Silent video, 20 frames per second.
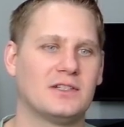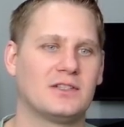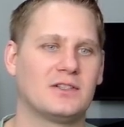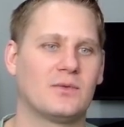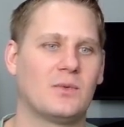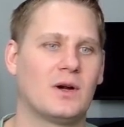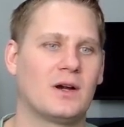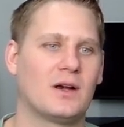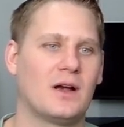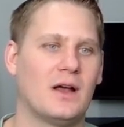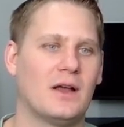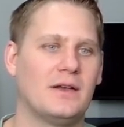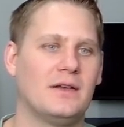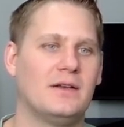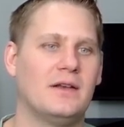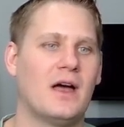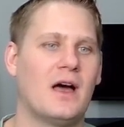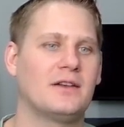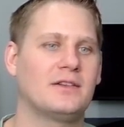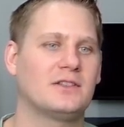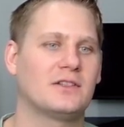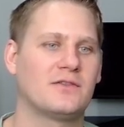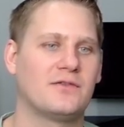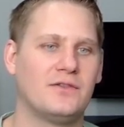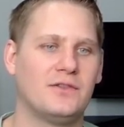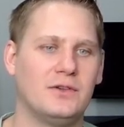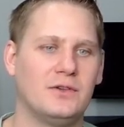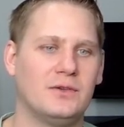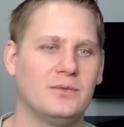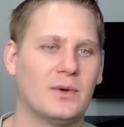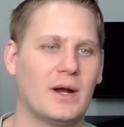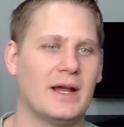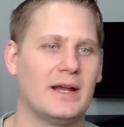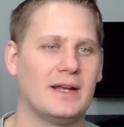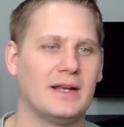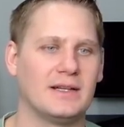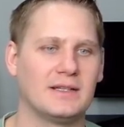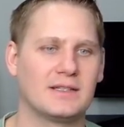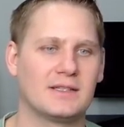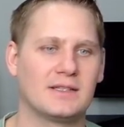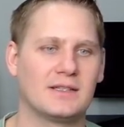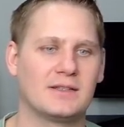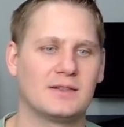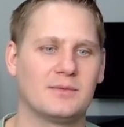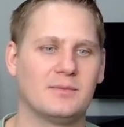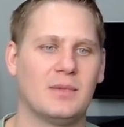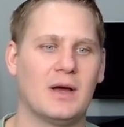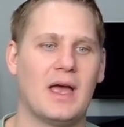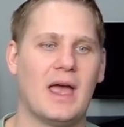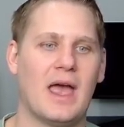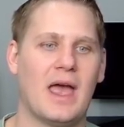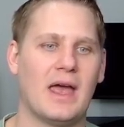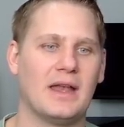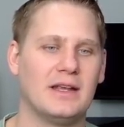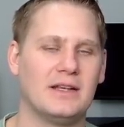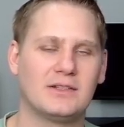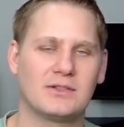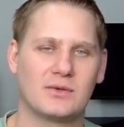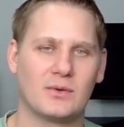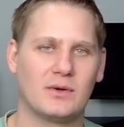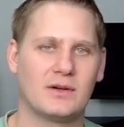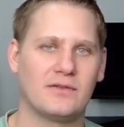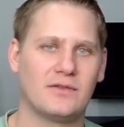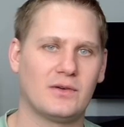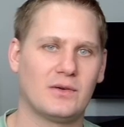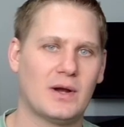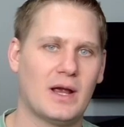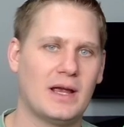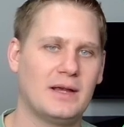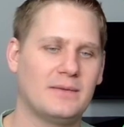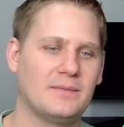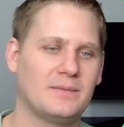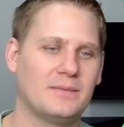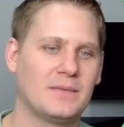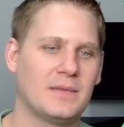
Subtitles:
to work on not just food ratings, but any sort of array.